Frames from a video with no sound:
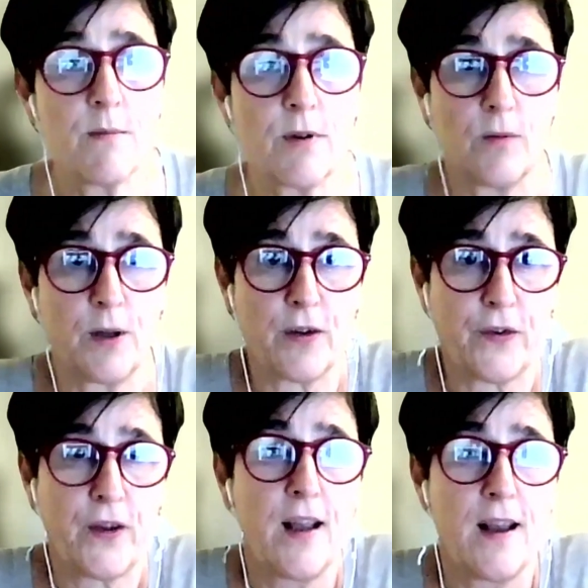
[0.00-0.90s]
Because
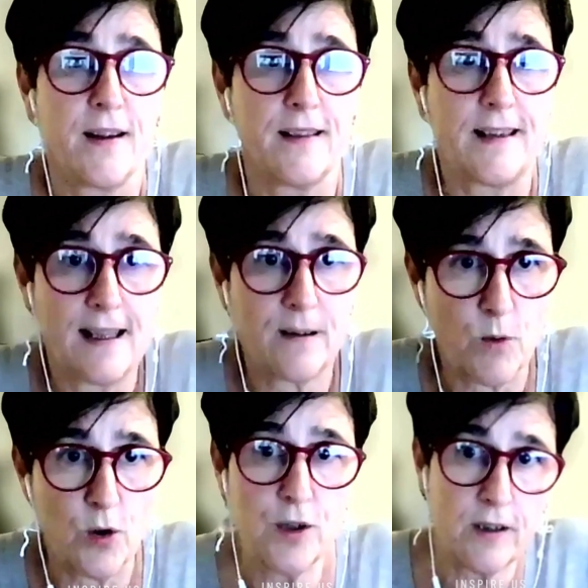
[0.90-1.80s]
that
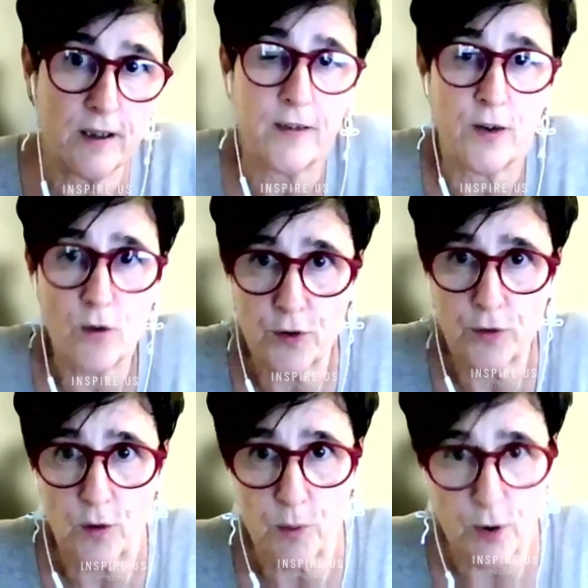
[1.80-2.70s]
model, it's a
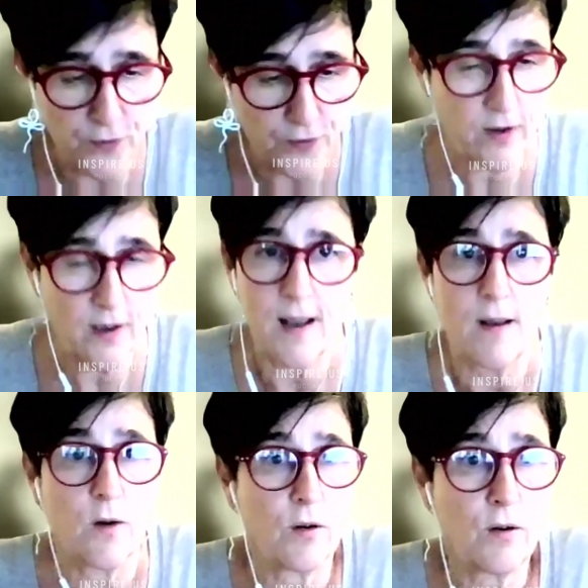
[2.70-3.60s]
not-for-profit,
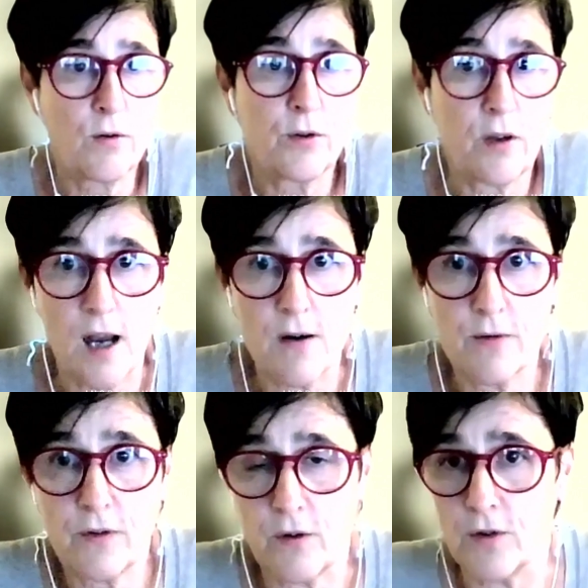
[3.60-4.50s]
could count
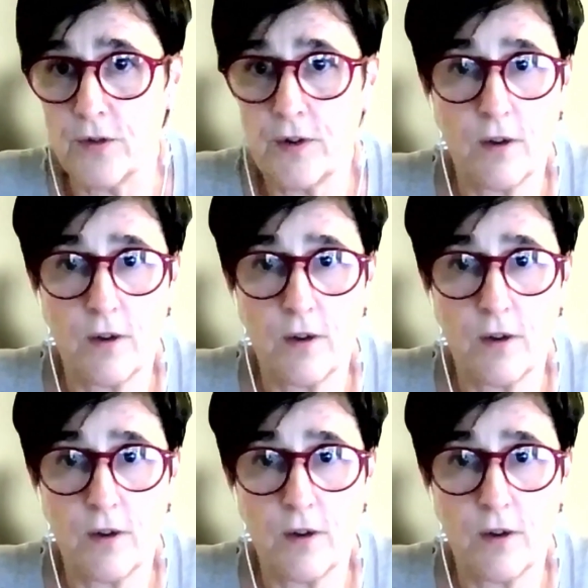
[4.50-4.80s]
on